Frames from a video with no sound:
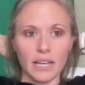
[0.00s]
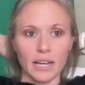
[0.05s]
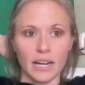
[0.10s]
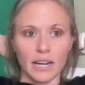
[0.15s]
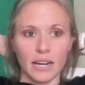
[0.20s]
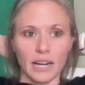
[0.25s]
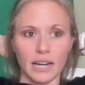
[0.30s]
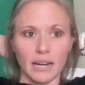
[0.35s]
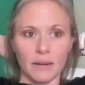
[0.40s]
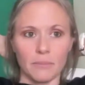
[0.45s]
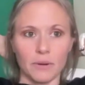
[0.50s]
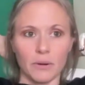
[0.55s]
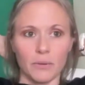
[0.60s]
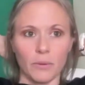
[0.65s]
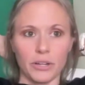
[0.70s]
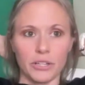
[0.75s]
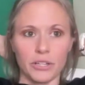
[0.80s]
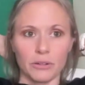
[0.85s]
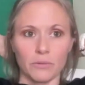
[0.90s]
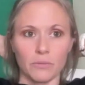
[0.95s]

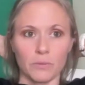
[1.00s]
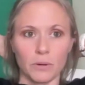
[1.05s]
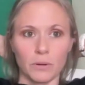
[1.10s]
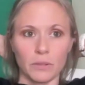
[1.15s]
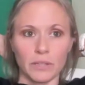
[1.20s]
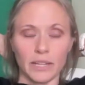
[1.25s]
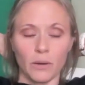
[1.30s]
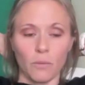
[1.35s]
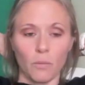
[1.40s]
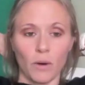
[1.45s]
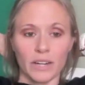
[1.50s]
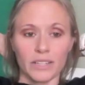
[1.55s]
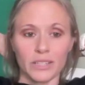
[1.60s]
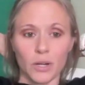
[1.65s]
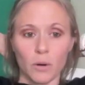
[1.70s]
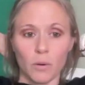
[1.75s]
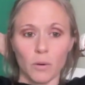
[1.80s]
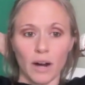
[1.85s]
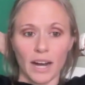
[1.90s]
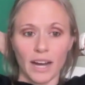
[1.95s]
When you're rolling one
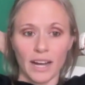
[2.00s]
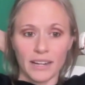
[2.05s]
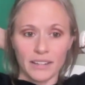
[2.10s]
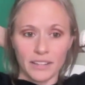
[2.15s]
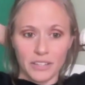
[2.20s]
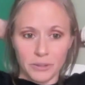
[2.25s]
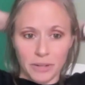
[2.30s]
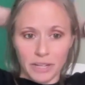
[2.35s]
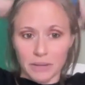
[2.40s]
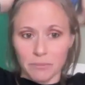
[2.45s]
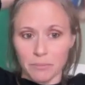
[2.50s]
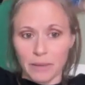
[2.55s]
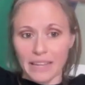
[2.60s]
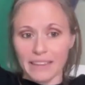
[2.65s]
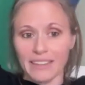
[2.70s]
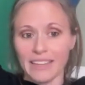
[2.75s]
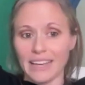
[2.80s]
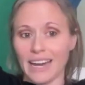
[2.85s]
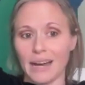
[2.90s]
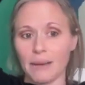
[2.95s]
quad, you can
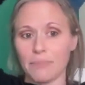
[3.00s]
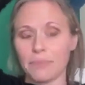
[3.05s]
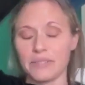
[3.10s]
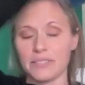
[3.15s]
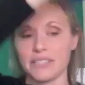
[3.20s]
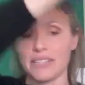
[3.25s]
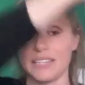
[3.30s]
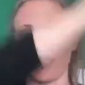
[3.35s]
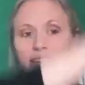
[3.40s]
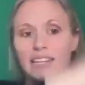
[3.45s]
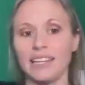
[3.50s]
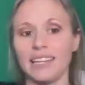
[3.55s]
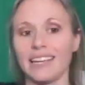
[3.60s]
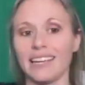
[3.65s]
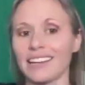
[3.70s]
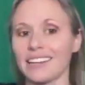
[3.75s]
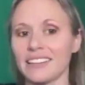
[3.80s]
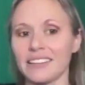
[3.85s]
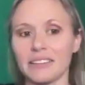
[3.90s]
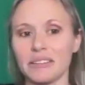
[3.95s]
bend the opposite knee and
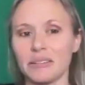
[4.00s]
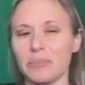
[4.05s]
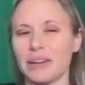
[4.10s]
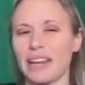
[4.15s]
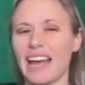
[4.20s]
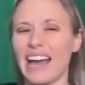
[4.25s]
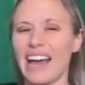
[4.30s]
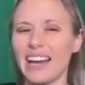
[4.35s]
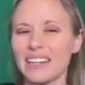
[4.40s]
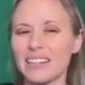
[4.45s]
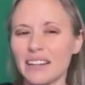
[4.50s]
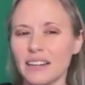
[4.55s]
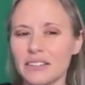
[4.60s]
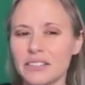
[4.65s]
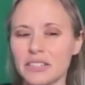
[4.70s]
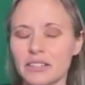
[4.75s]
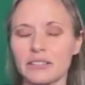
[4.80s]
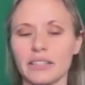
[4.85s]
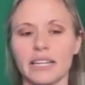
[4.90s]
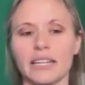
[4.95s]
get a little bit of
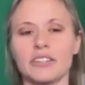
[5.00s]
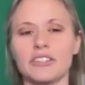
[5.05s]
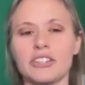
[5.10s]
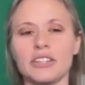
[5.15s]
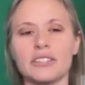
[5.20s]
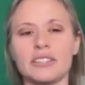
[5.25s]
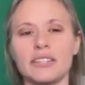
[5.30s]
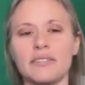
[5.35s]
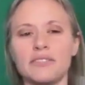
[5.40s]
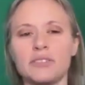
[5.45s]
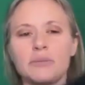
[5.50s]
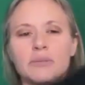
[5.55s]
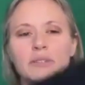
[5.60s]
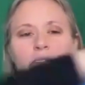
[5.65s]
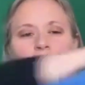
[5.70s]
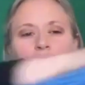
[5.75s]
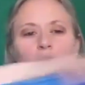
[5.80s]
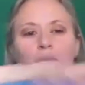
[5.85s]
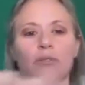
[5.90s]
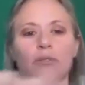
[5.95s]
adductor. Like, it just gives you a
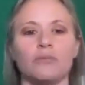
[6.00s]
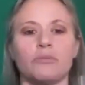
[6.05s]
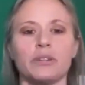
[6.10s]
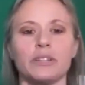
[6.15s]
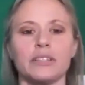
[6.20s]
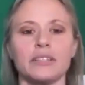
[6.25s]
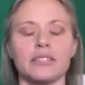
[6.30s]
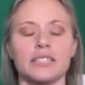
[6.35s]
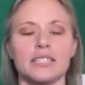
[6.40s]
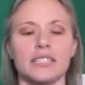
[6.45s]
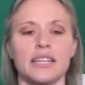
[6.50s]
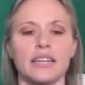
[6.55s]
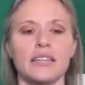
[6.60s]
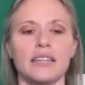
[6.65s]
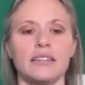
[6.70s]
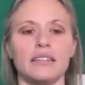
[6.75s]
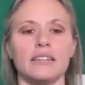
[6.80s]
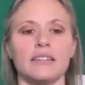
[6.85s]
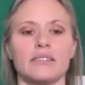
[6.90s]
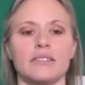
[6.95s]
little more real
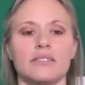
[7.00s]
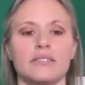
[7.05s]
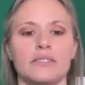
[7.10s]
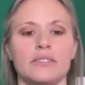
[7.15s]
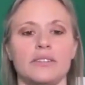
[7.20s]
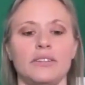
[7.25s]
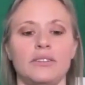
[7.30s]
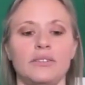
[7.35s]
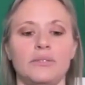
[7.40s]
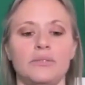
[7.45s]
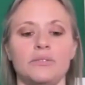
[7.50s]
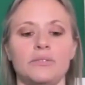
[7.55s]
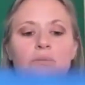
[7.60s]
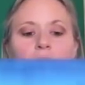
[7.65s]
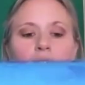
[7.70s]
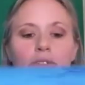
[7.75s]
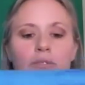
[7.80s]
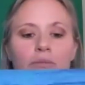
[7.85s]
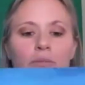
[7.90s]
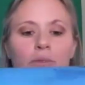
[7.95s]
estate to use when
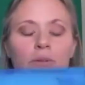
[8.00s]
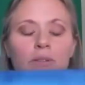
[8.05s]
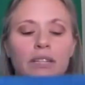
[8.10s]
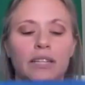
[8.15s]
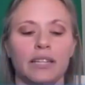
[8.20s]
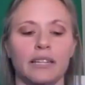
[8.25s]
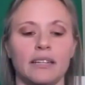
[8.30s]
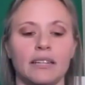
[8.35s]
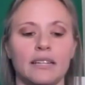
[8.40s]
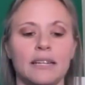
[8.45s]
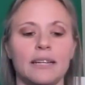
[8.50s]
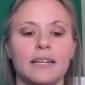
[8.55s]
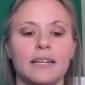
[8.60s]
you're rolling.